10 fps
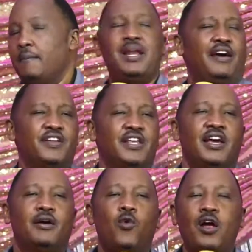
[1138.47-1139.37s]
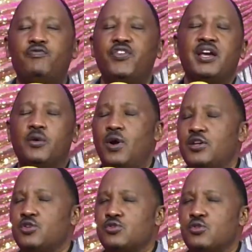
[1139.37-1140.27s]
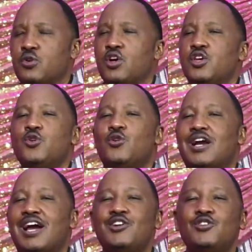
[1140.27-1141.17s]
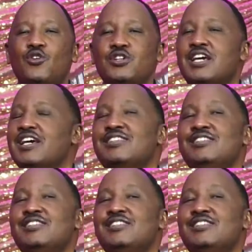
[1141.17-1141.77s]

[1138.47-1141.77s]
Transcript: Beloved, one thing I want you to know you cannot,